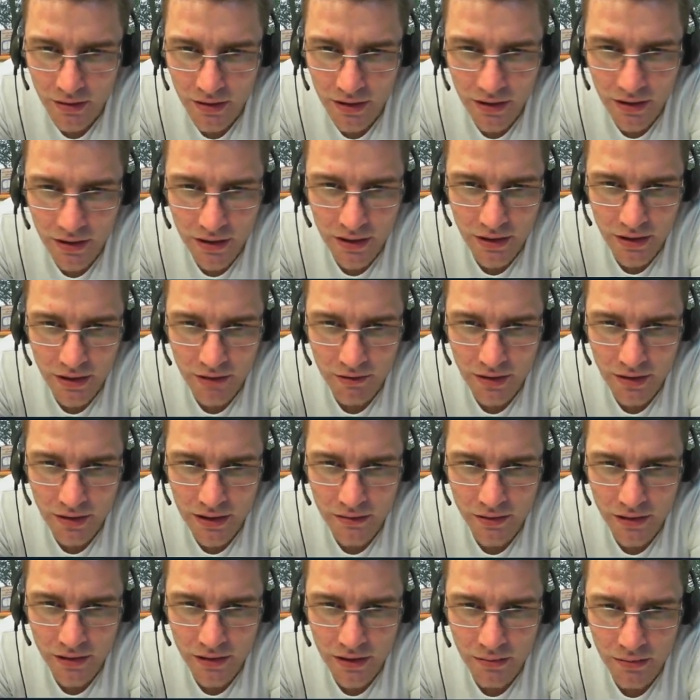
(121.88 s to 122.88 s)
Can they release
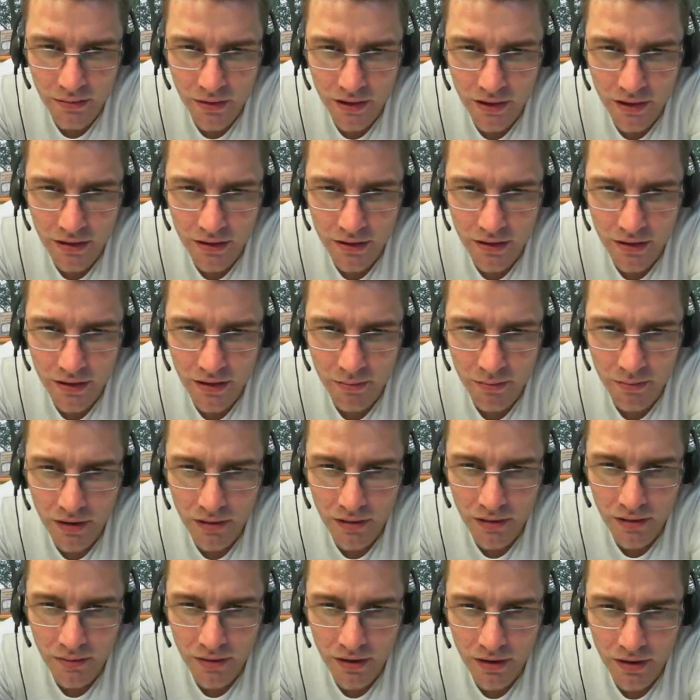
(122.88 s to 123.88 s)
fix where you type
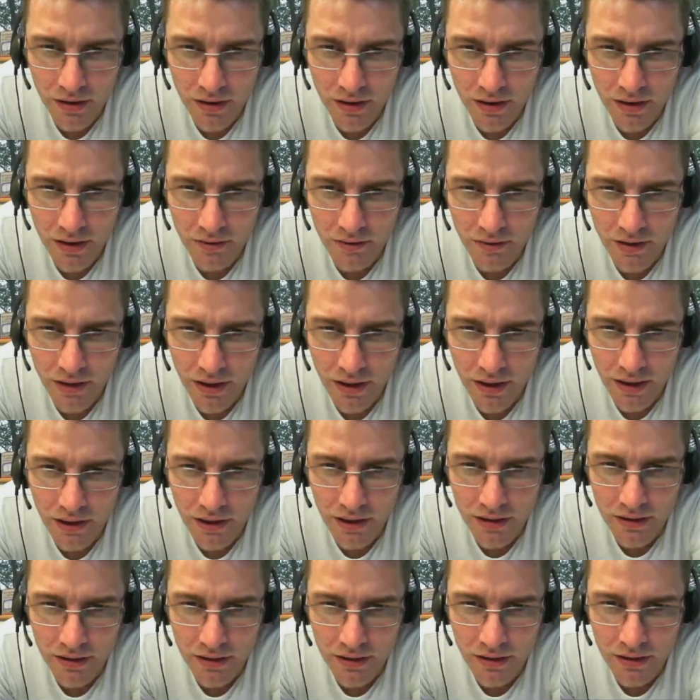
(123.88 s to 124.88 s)
at, where you don't have to hit
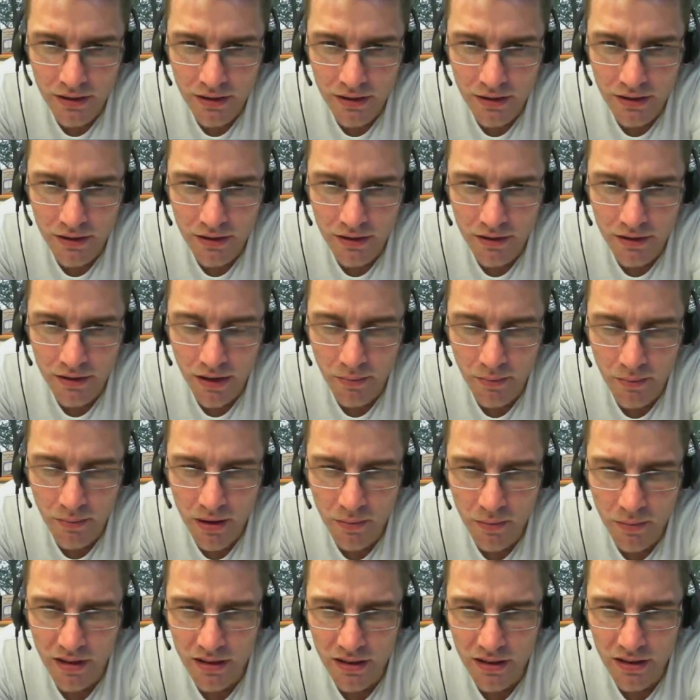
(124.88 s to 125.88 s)
enter, just type any
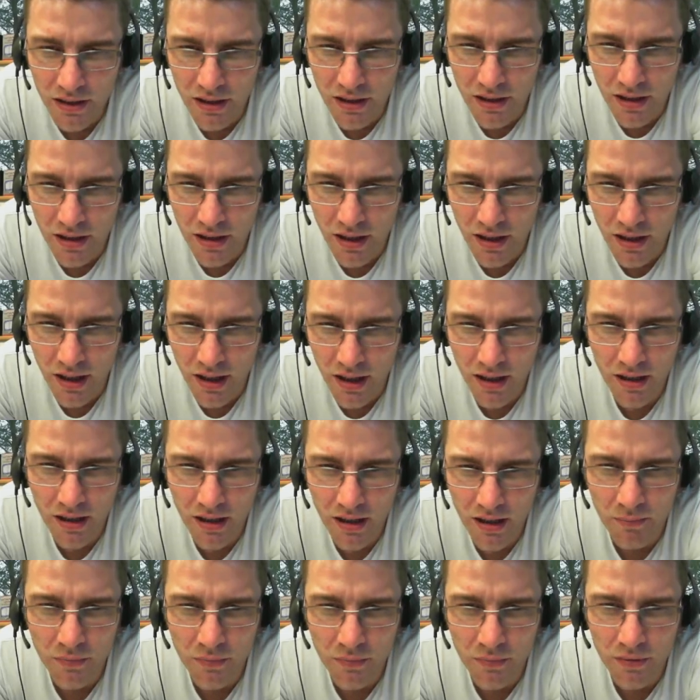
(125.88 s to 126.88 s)
words?
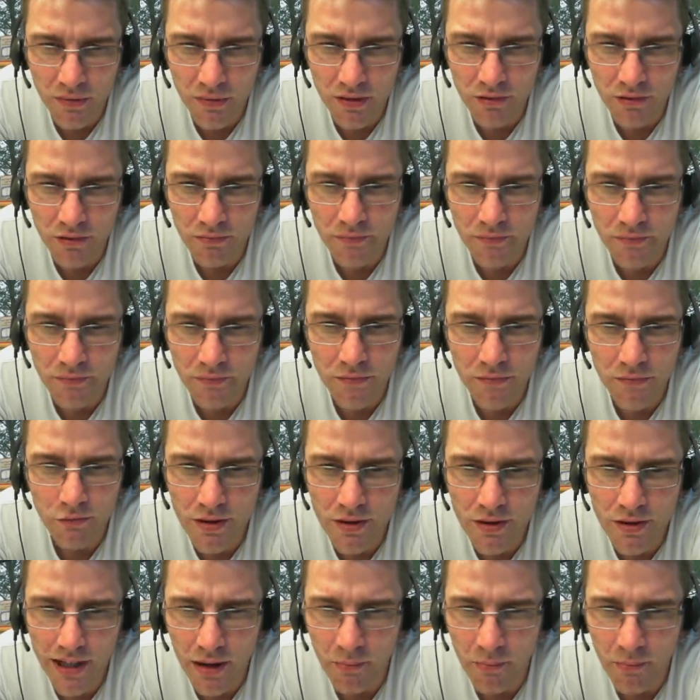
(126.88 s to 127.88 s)

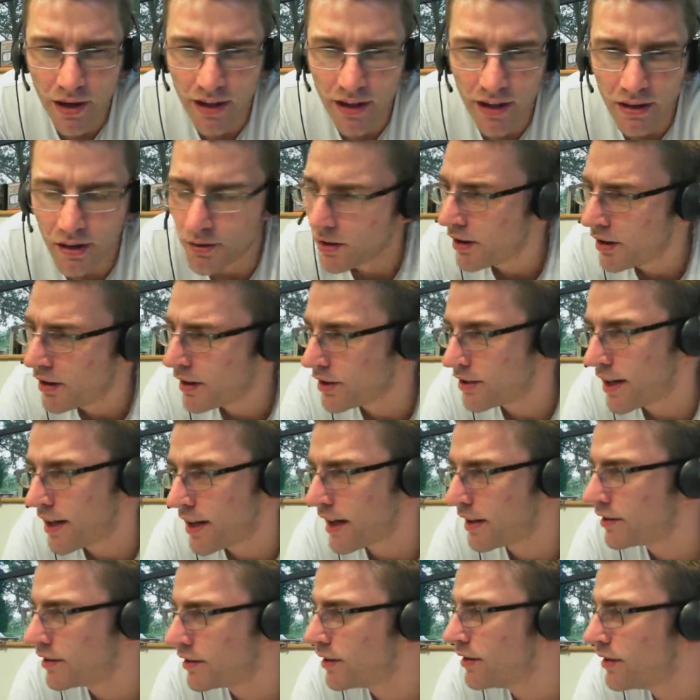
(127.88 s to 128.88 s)
RuneScape Man 09, you
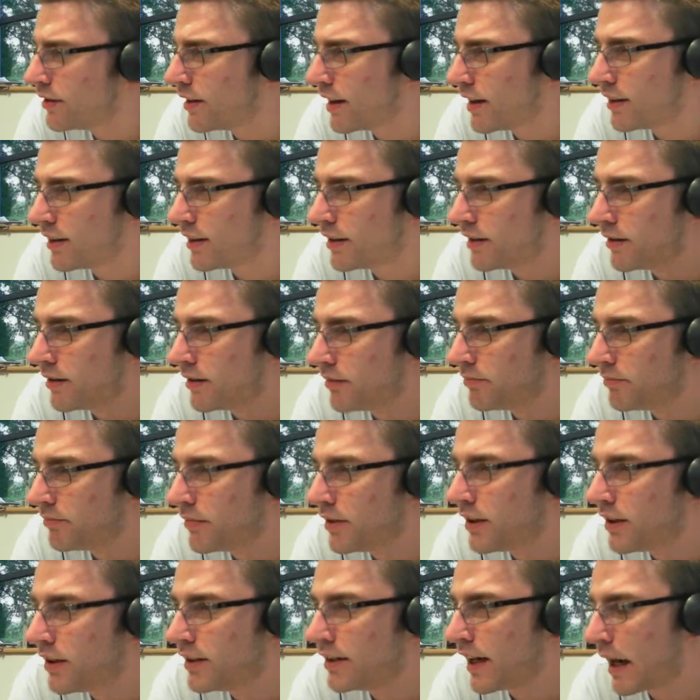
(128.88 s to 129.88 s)
can do that,
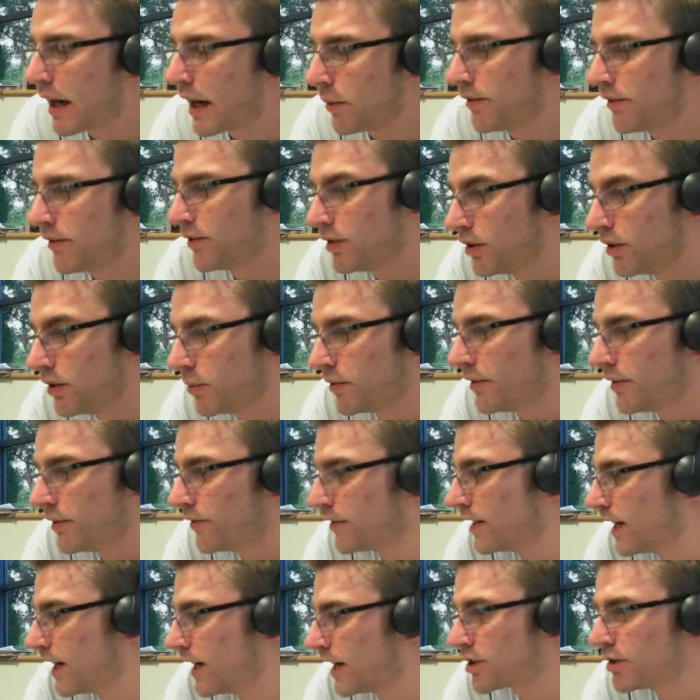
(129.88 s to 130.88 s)
however not with
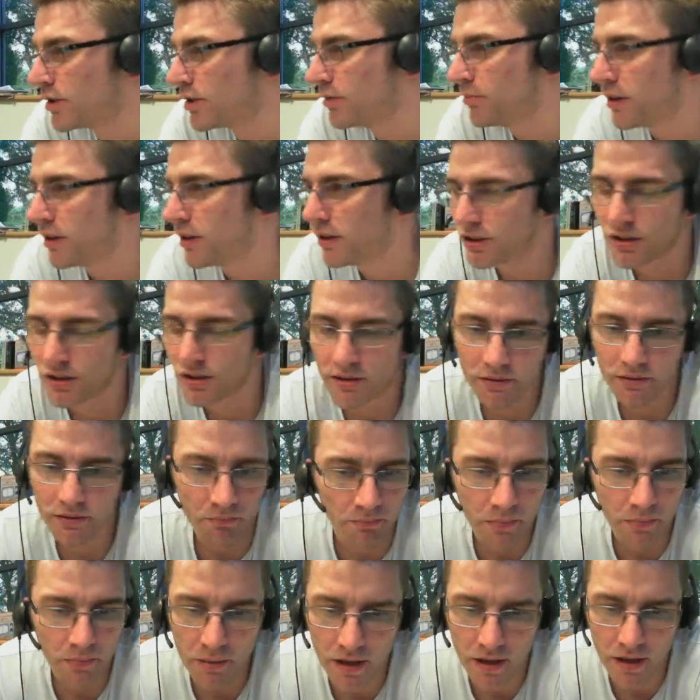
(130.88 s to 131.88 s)
the action bar. Just
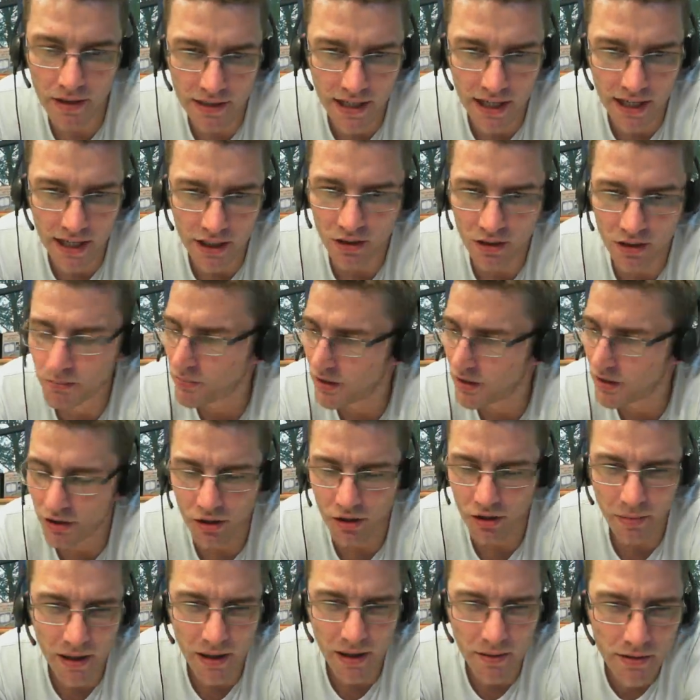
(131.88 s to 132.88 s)
minimise the action bar and
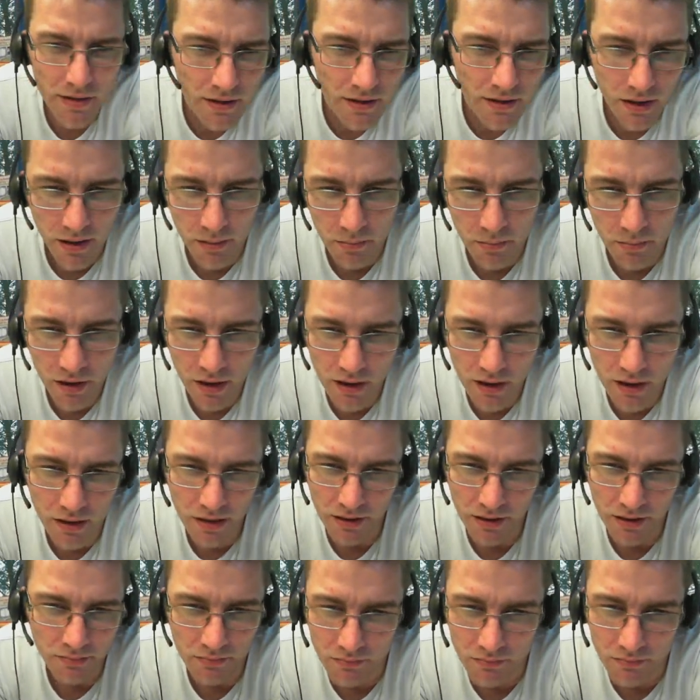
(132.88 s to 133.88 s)
you'll be able to type like
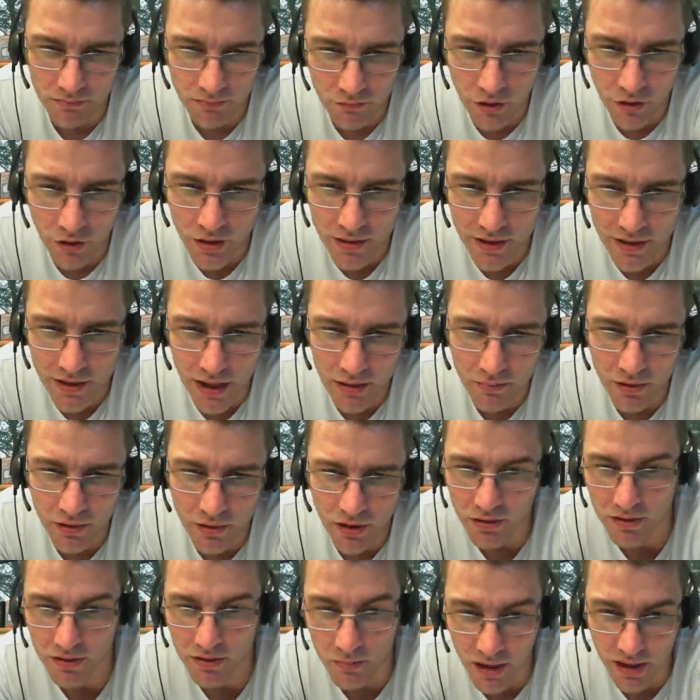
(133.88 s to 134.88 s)
RuneScape
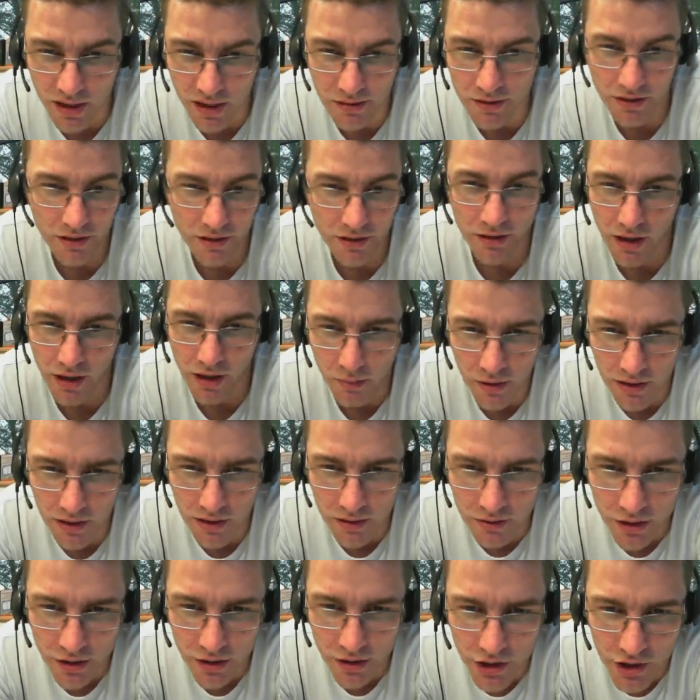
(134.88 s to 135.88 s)
used to be able to do, like when it
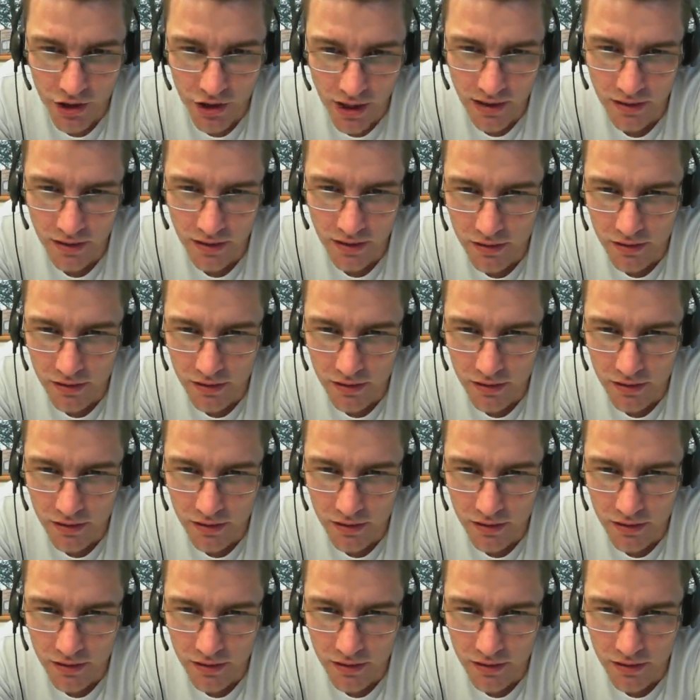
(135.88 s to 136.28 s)
was just chat.